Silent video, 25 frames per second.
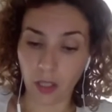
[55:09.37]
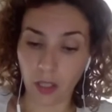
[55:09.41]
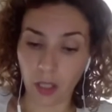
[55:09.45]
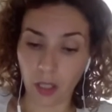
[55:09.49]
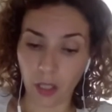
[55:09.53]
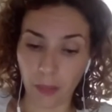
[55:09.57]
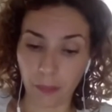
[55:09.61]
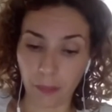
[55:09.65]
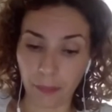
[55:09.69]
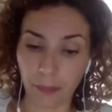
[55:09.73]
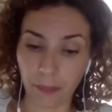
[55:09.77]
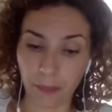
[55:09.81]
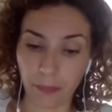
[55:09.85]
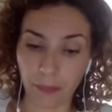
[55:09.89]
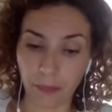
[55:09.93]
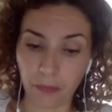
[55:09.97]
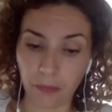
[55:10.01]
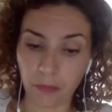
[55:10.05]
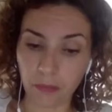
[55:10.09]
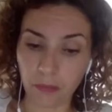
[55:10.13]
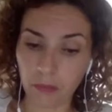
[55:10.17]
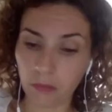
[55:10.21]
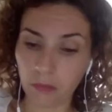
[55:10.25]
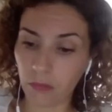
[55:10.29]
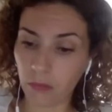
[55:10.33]

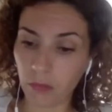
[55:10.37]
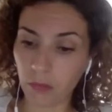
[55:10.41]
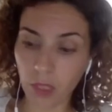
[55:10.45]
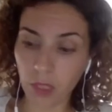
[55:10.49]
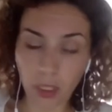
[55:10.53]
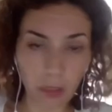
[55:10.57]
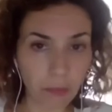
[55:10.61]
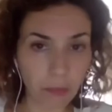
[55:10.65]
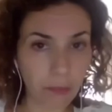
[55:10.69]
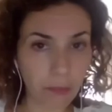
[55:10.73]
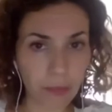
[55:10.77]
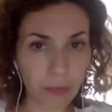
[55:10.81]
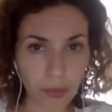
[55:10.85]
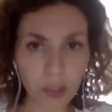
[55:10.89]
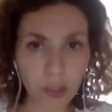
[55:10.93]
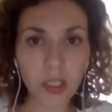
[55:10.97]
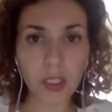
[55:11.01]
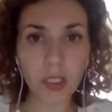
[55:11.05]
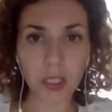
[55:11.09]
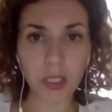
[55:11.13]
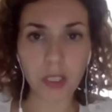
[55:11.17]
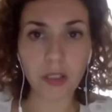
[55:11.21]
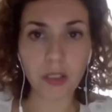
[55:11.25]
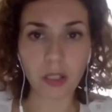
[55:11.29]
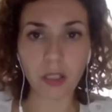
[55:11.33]
in a pretty
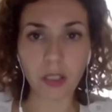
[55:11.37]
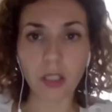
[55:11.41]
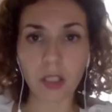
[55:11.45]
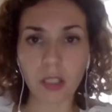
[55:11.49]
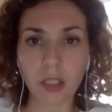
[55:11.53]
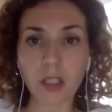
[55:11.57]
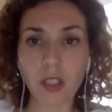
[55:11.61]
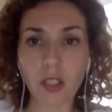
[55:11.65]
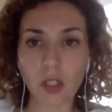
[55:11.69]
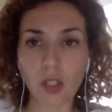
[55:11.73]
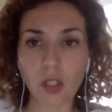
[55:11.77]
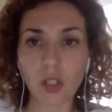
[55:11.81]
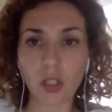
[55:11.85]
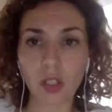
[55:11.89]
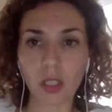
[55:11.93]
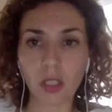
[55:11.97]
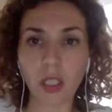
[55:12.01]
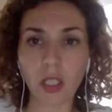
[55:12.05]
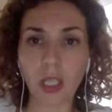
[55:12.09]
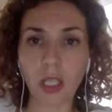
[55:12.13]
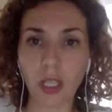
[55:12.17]
decent condition,